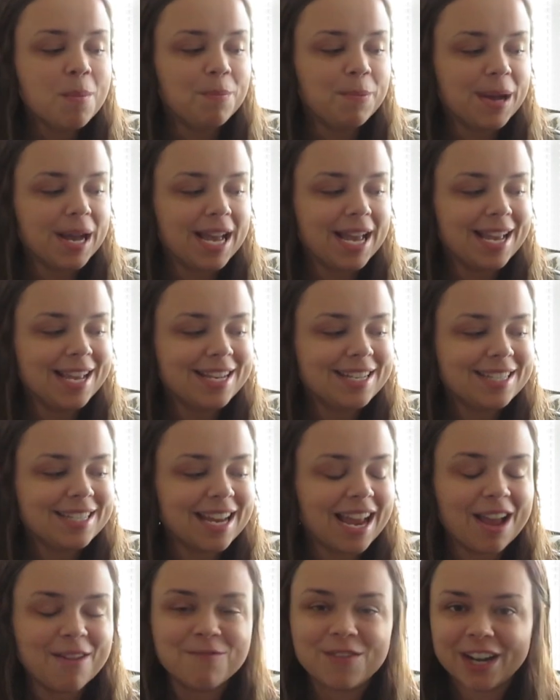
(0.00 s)

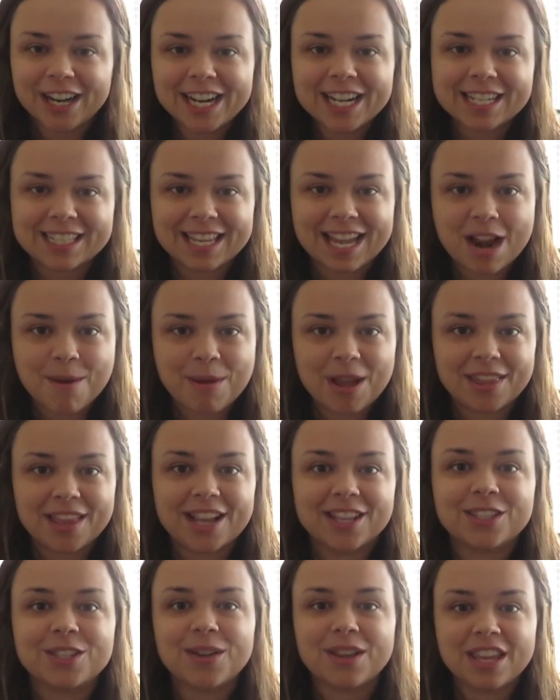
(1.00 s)
But I'm very excited about
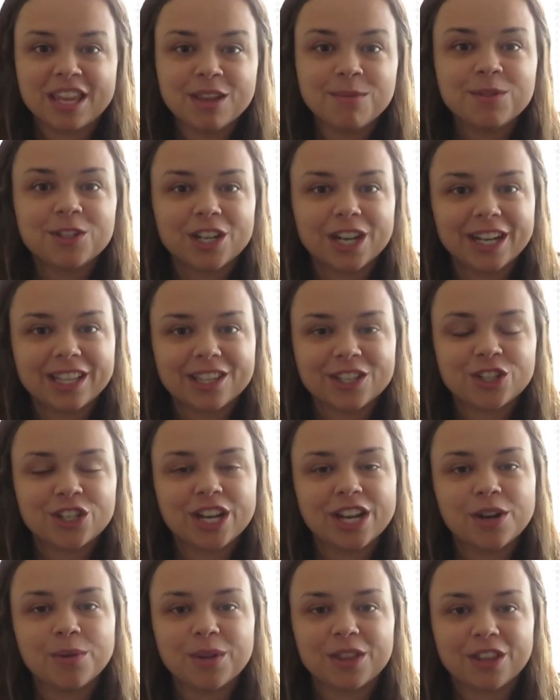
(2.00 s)
that, so keep sharing this
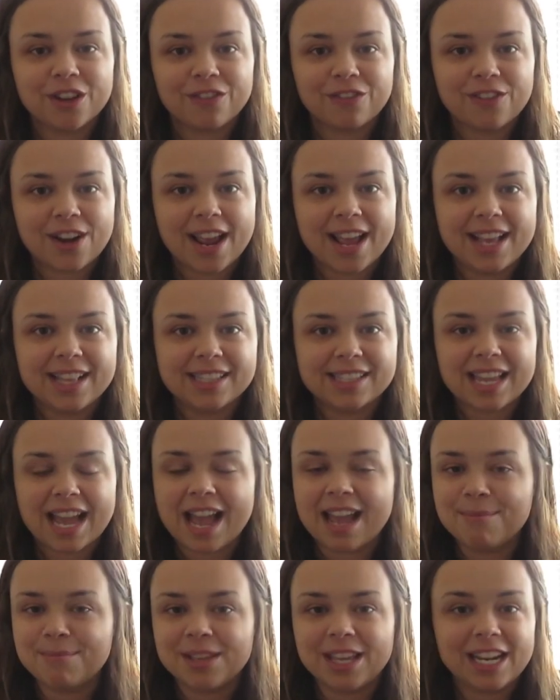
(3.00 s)
channel with your friends.
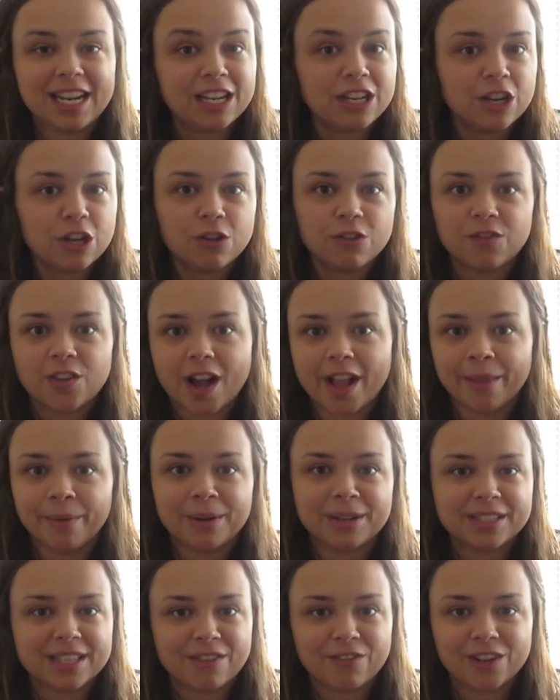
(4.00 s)
I'm getting new
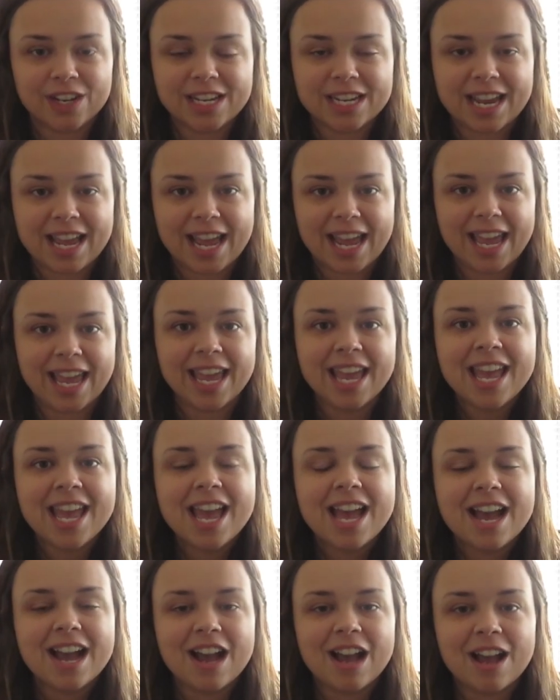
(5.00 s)
followers every day
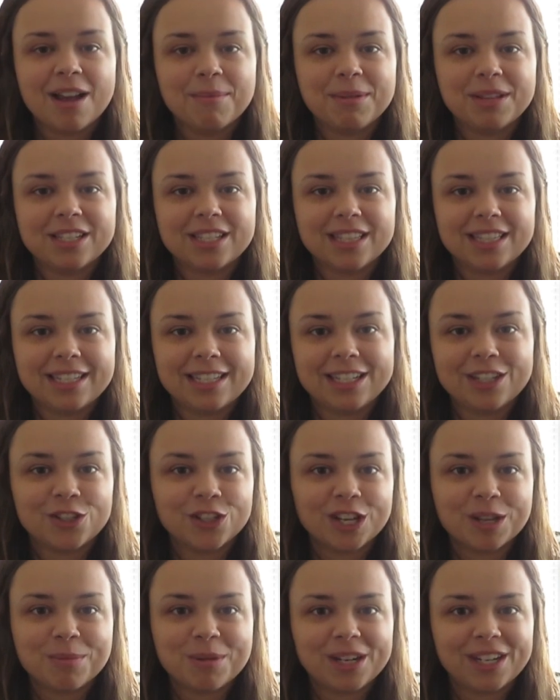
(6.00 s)
um, into the
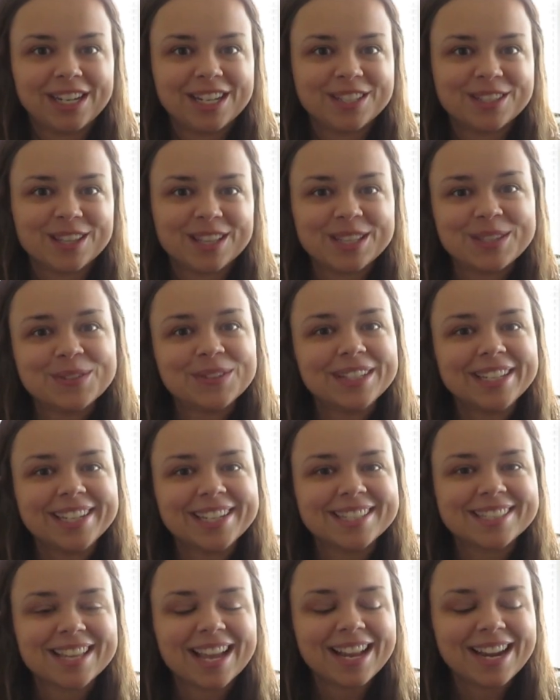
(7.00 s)
teacher community, so it's really
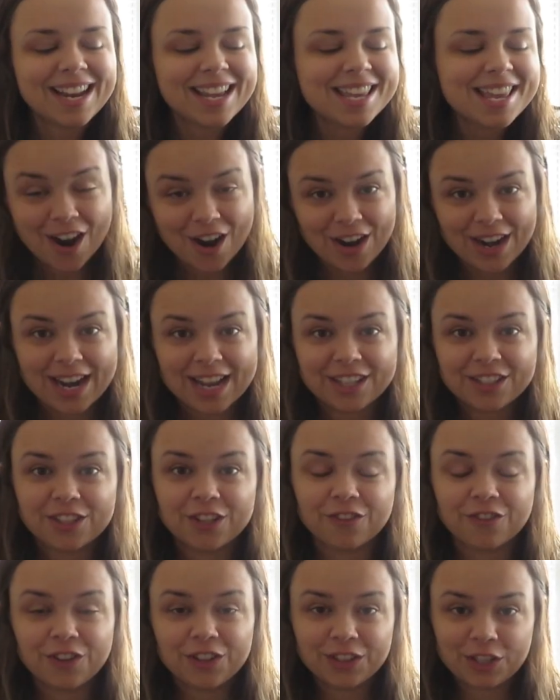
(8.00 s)
exciting. All right,
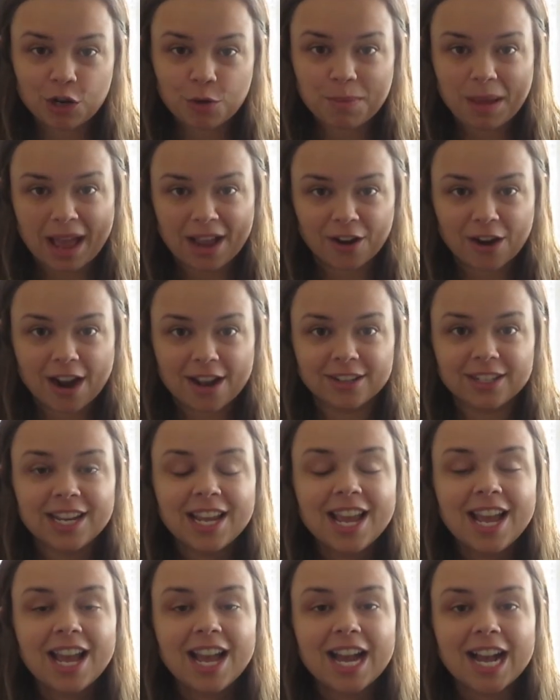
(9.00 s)
so for a little background.
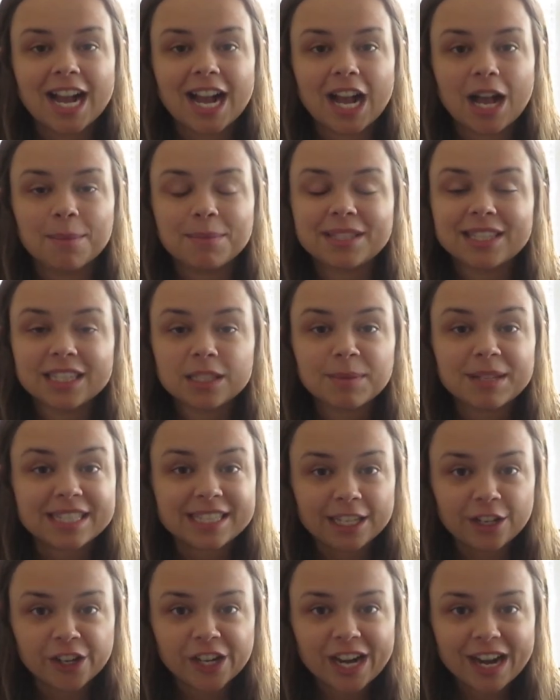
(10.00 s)
Um, since my
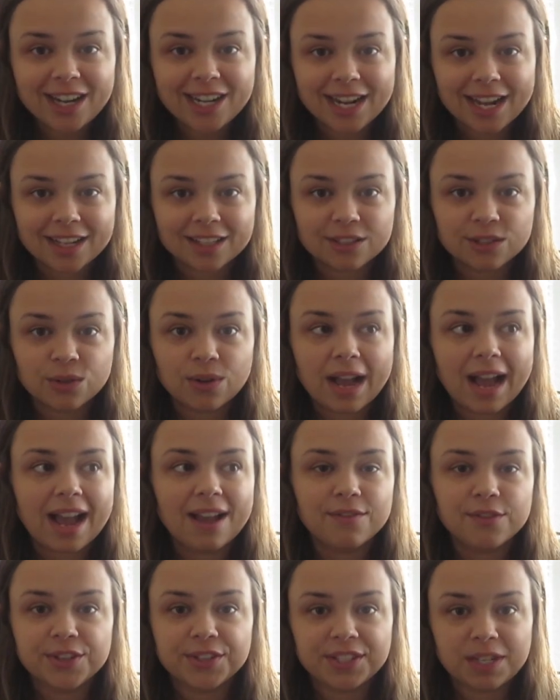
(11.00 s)
senior year in high school,
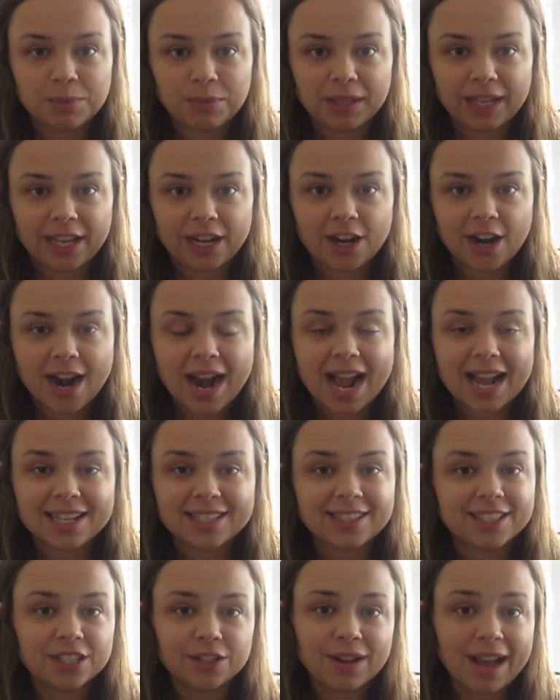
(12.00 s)
I've used a planner. I
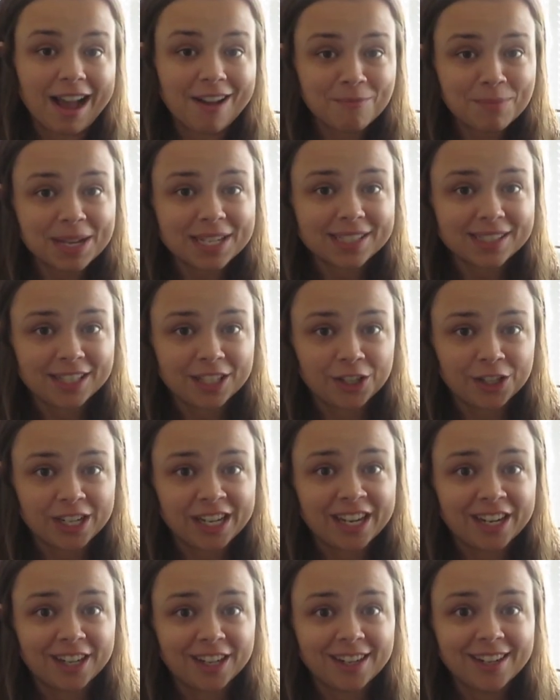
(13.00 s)
still have my senior
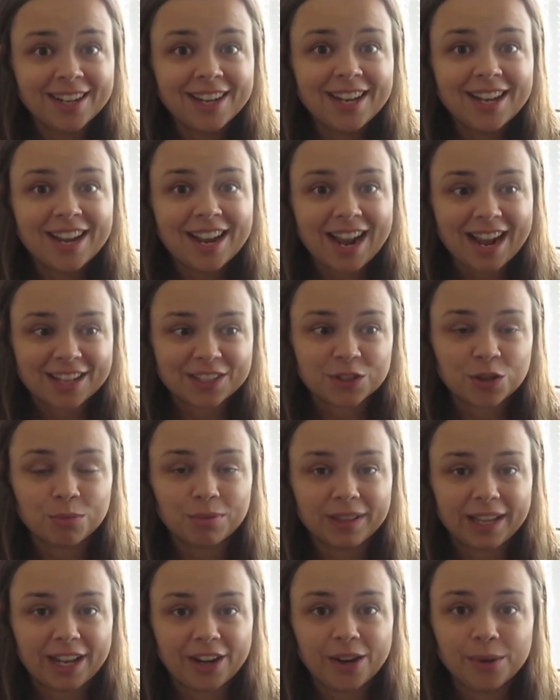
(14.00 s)
year high school
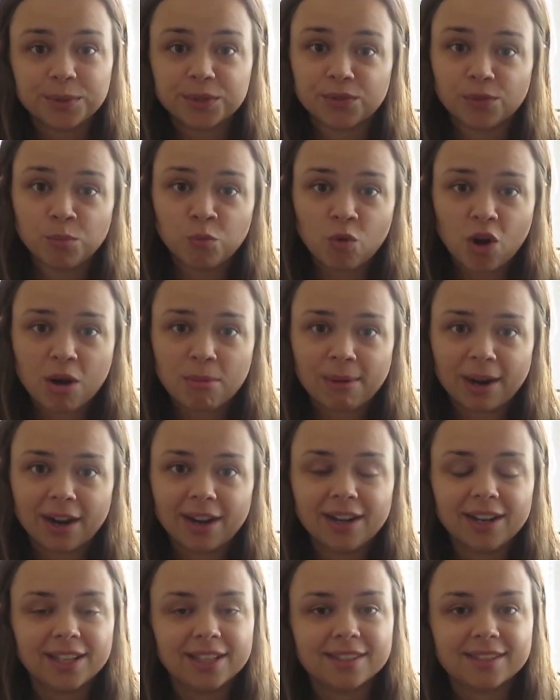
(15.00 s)
planner. It was from
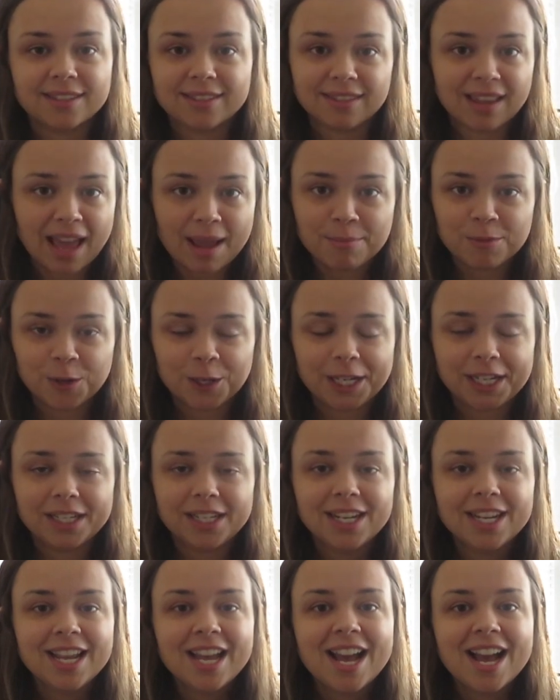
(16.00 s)
Walmart. It's lime
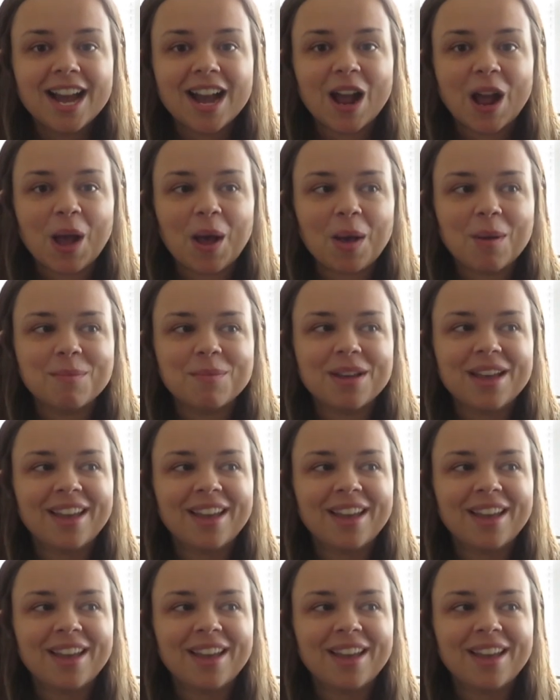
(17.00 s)
green. Um,